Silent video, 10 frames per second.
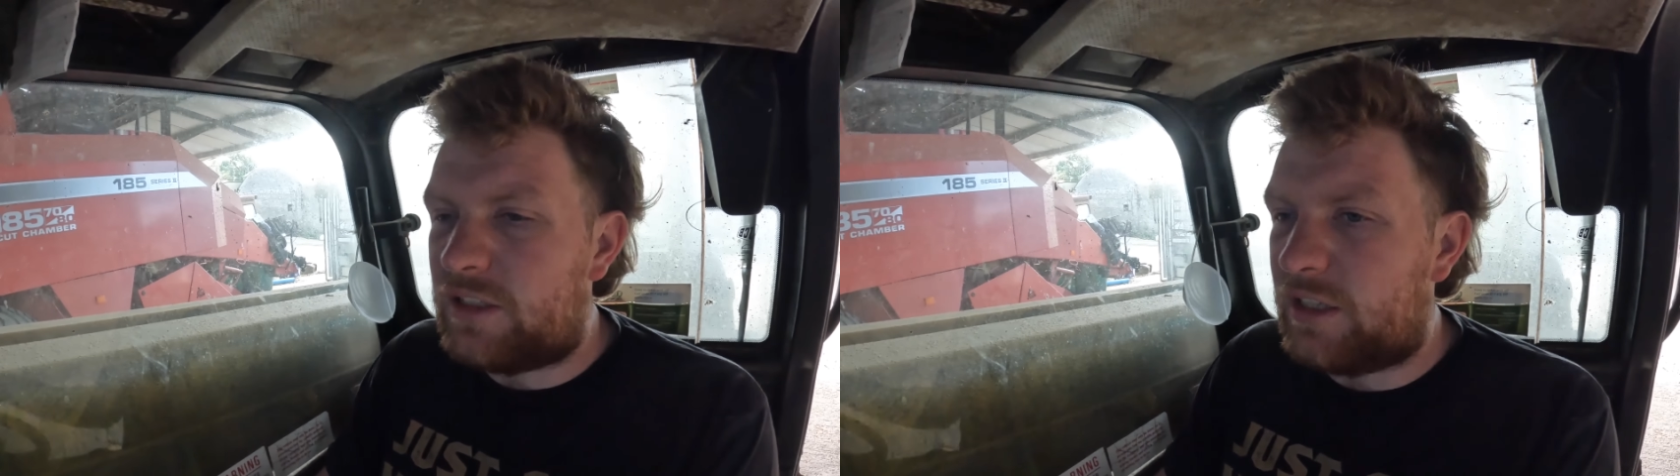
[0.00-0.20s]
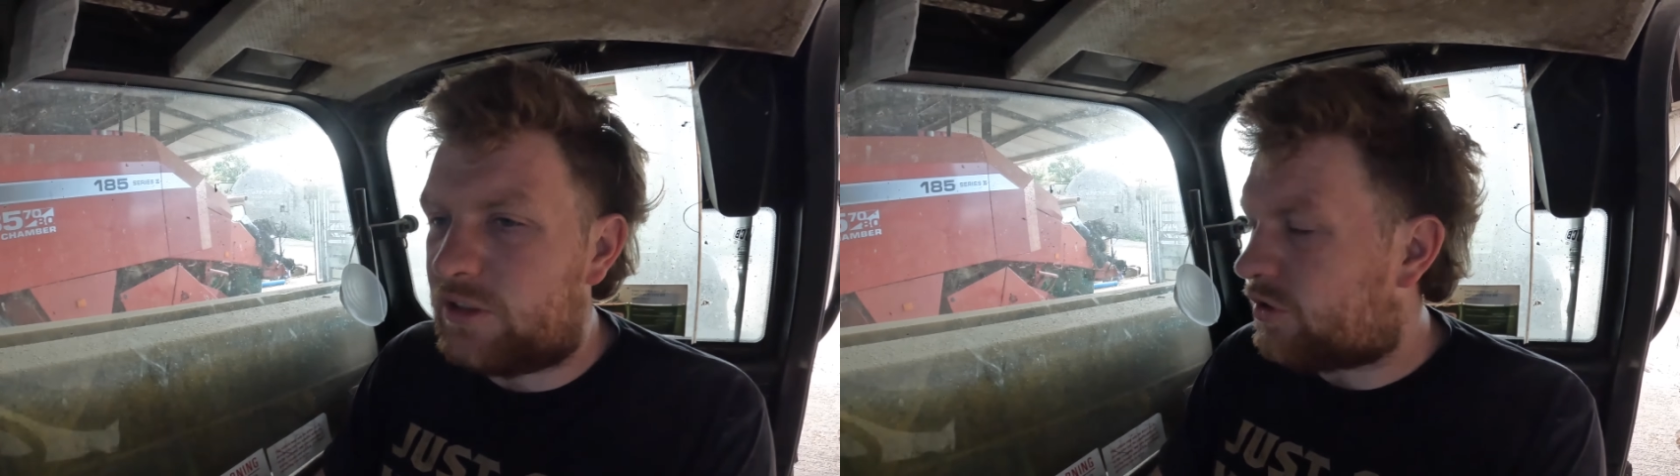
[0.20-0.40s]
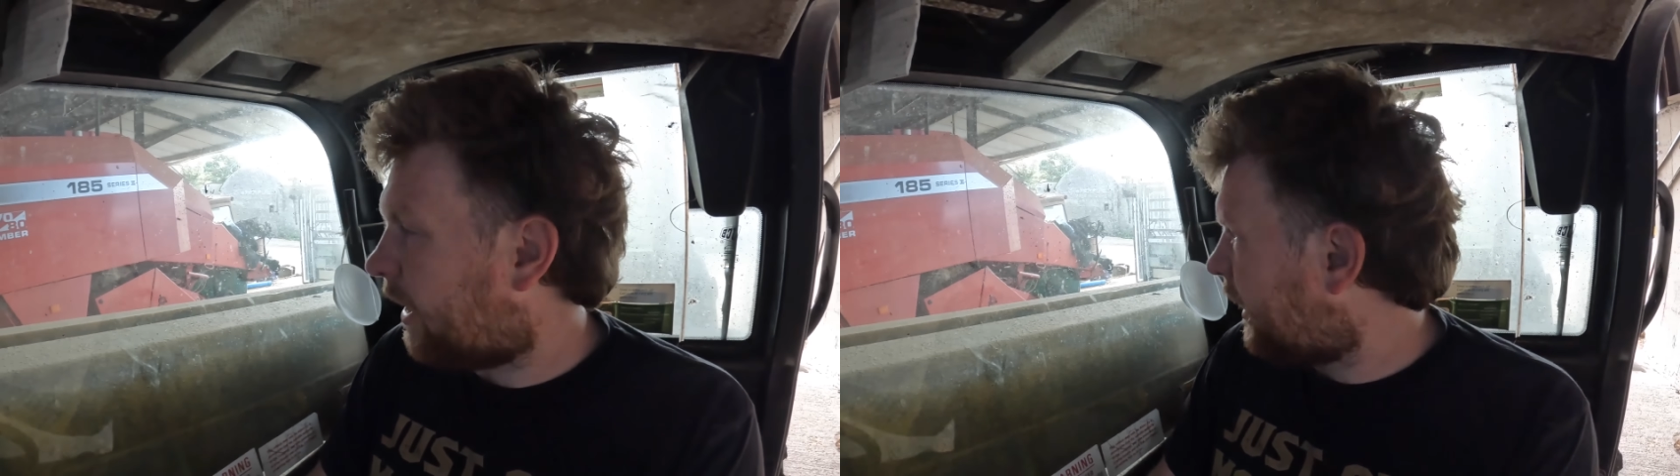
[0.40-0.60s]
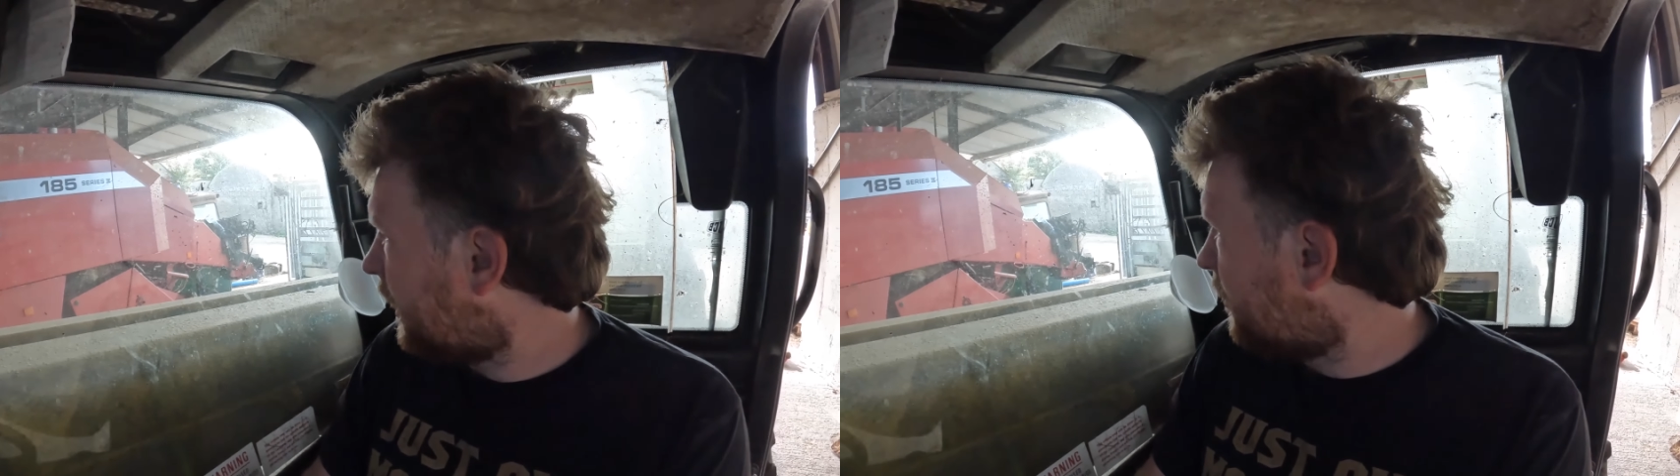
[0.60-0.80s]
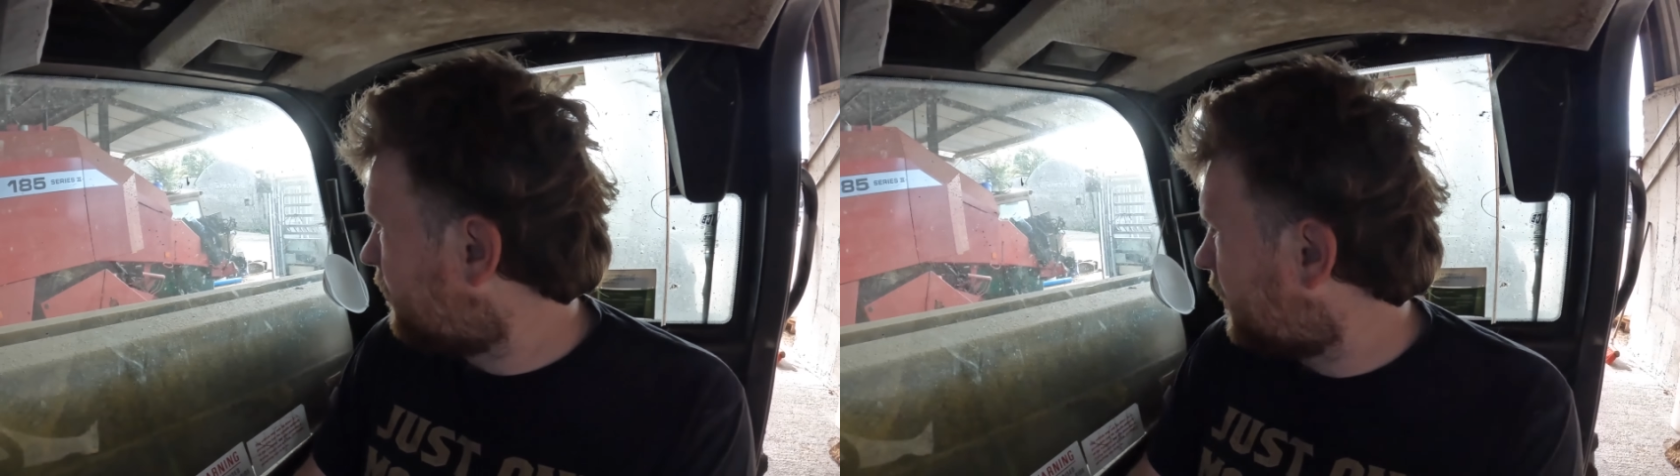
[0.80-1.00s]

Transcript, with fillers: it to dry out.